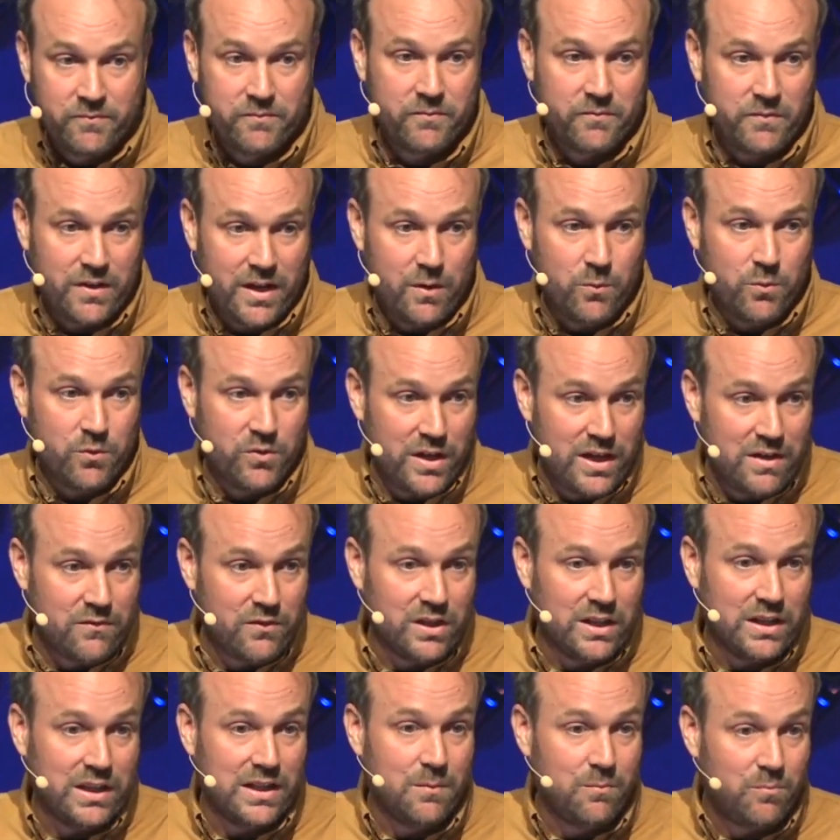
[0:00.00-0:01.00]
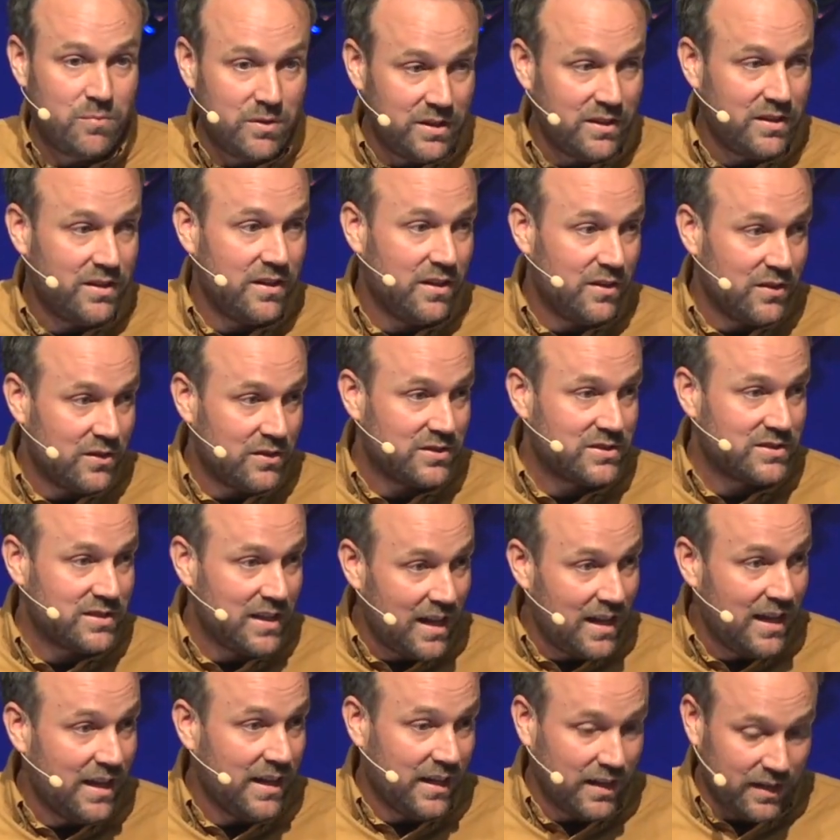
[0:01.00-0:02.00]
right? Were they even limping to the other
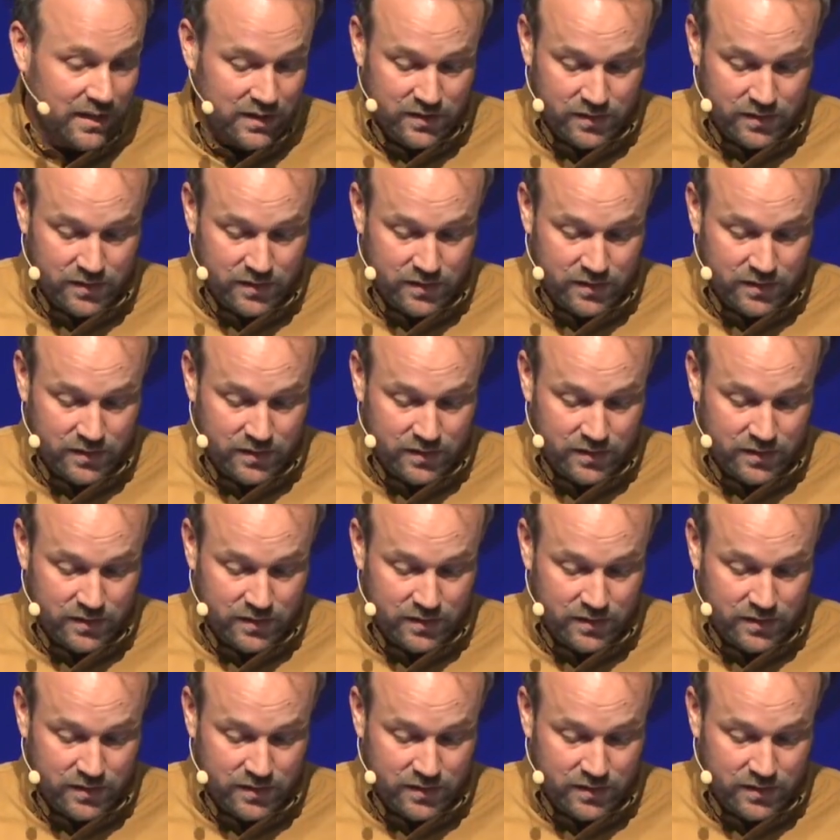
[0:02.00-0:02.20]
side?